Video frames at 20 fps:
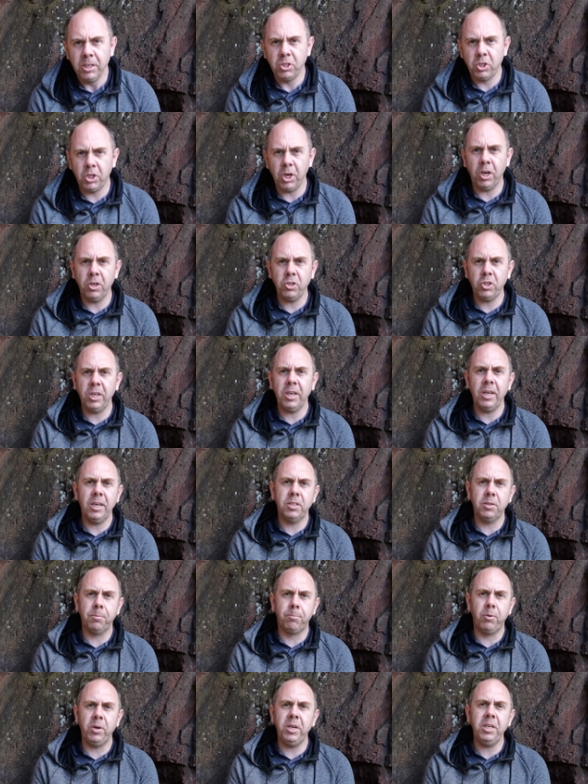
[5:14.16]
Charging is
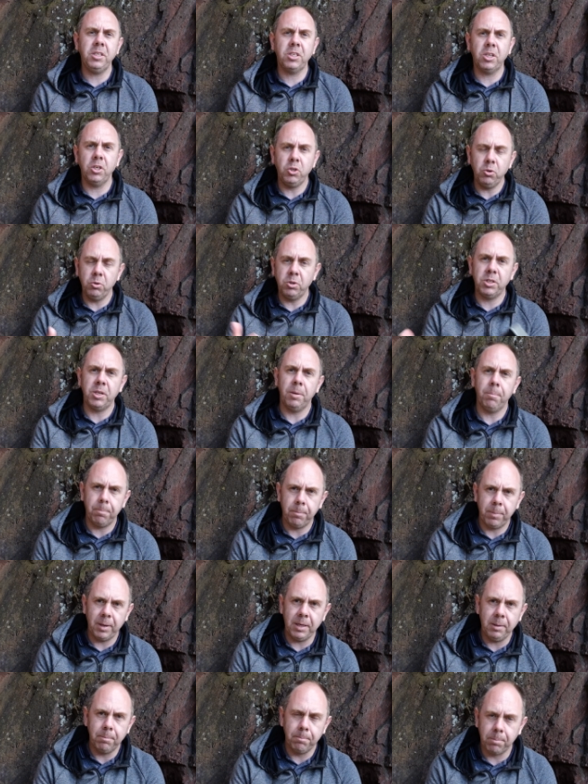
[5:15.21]
a breeze because you
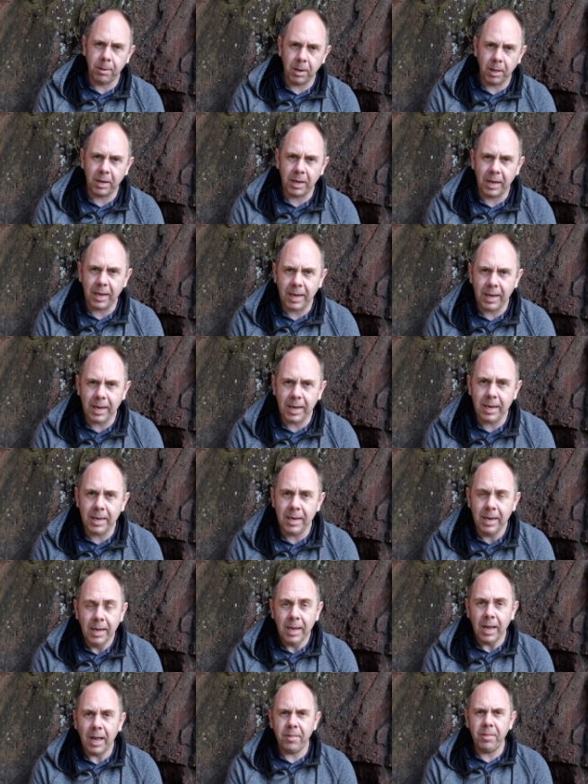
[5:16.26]
simply plug it in
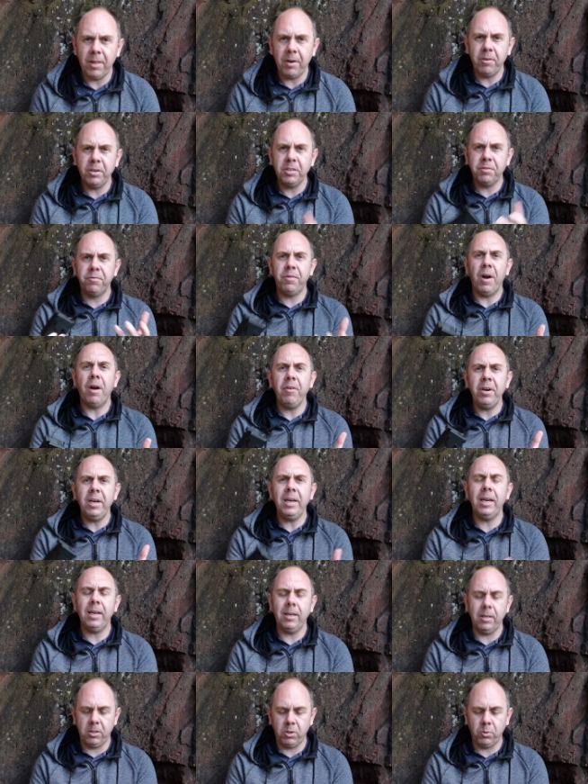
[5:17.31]
and there is very
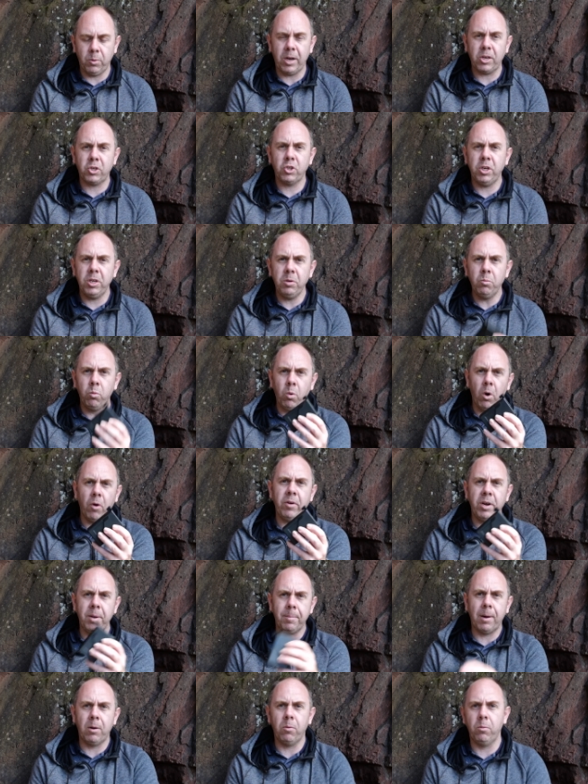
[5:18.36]
little to actually
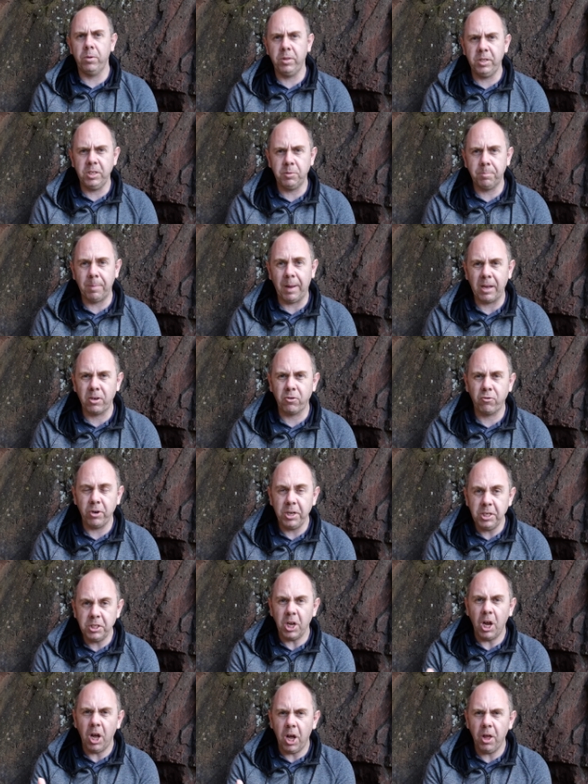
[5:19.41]
worry about with these
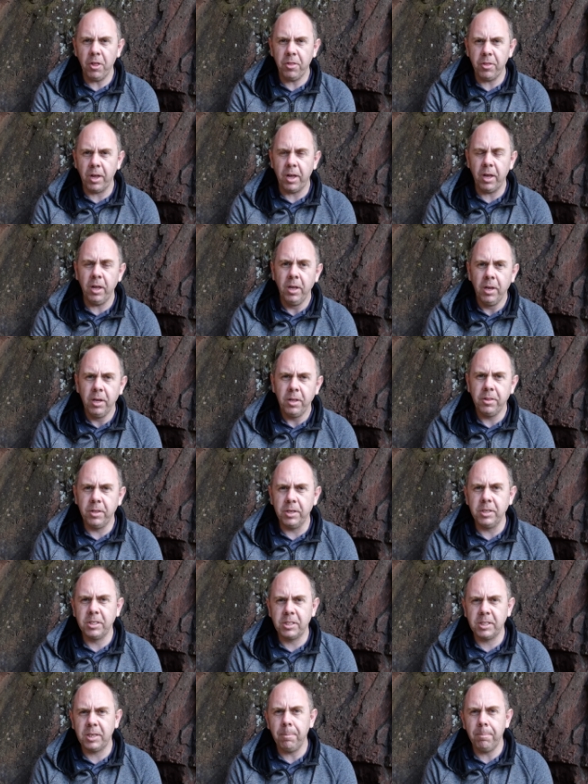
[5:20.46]
batteries other
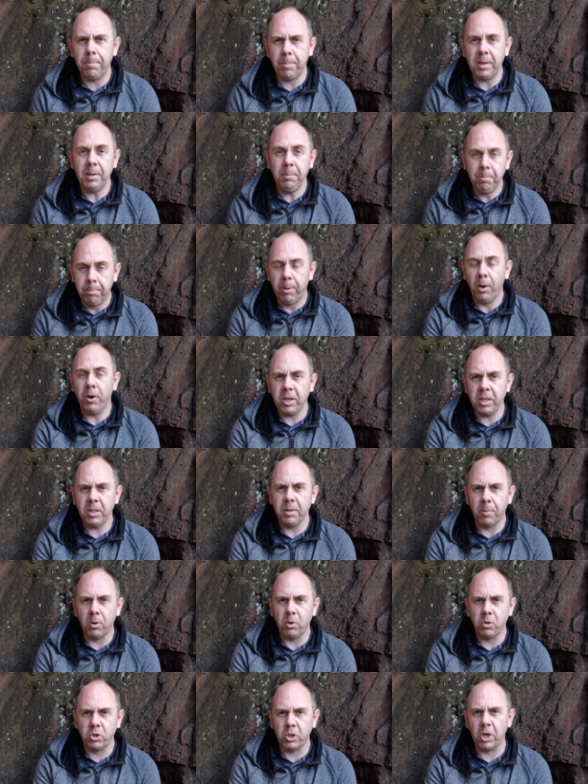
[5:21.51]
than simply putting
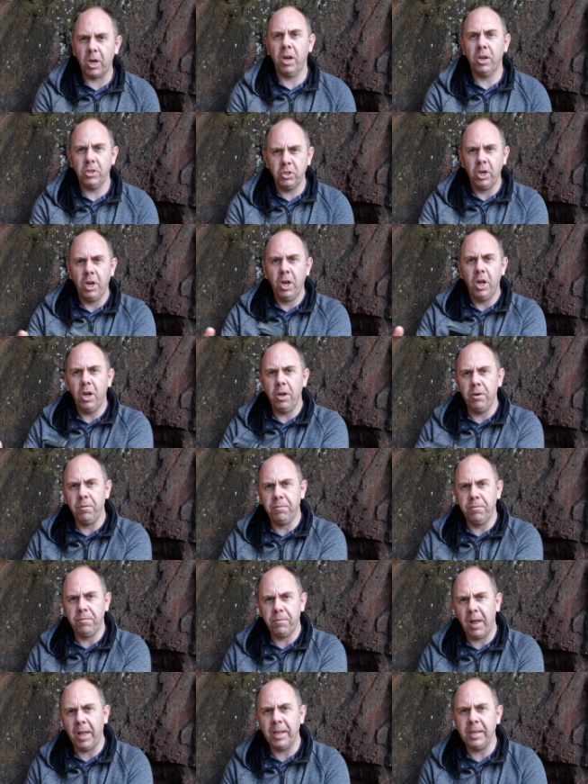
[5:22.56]
them on charge and
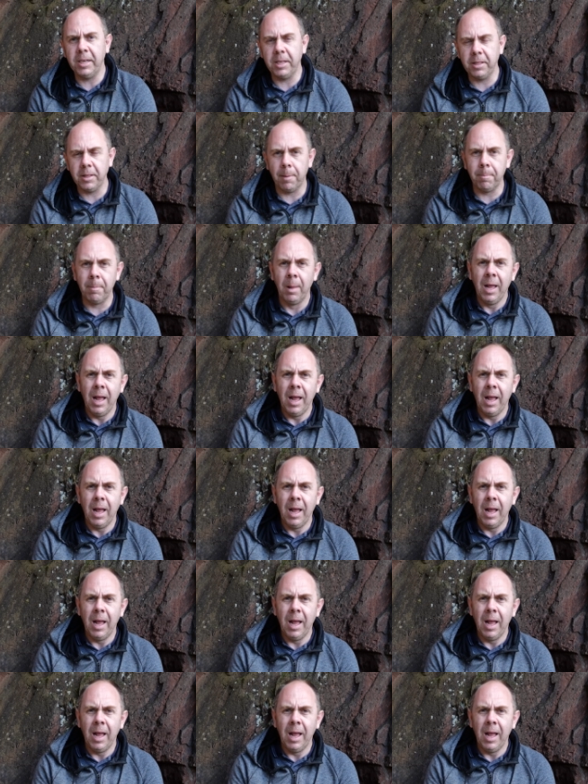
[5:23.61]
flying them.